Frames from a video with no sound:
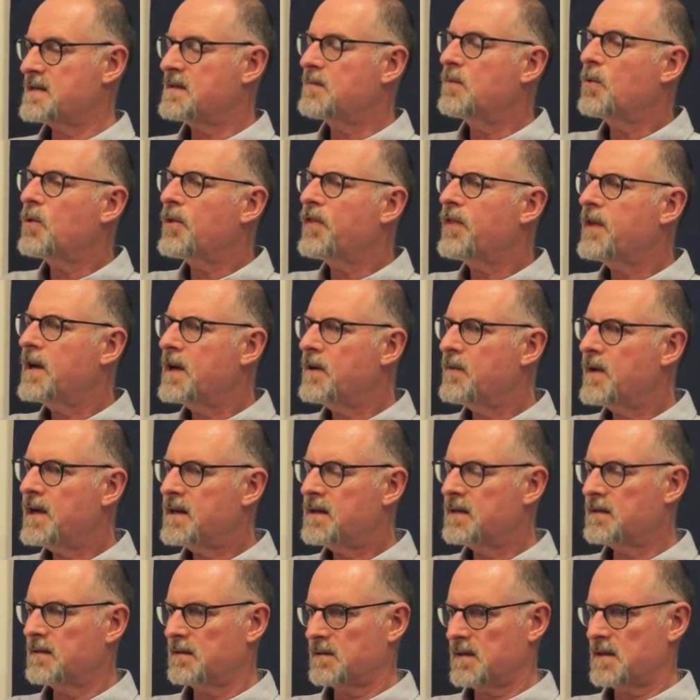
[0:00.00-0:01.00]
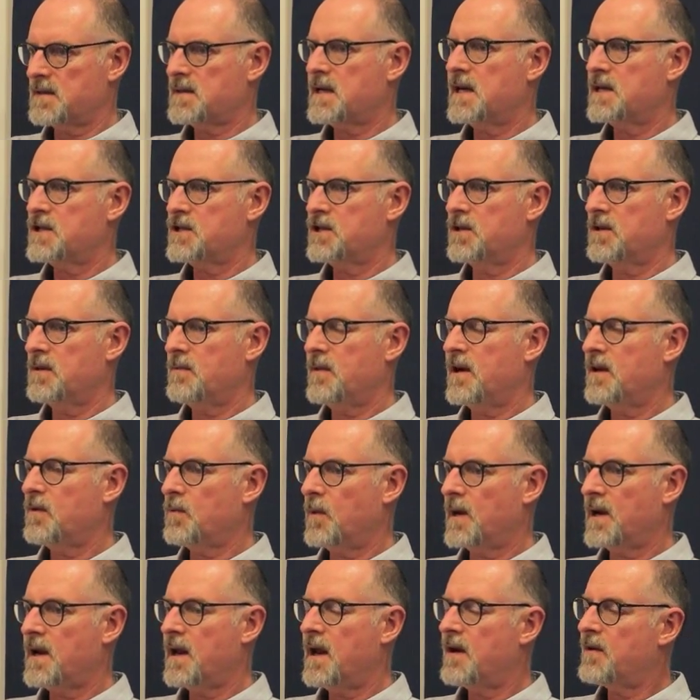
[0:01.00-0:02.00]
and more theoretical discussion about
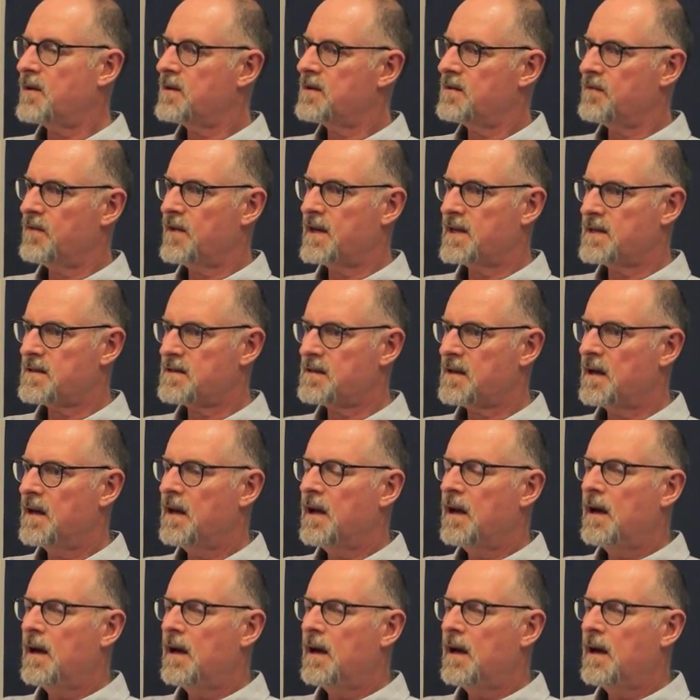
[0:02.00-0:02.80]
what narrative is.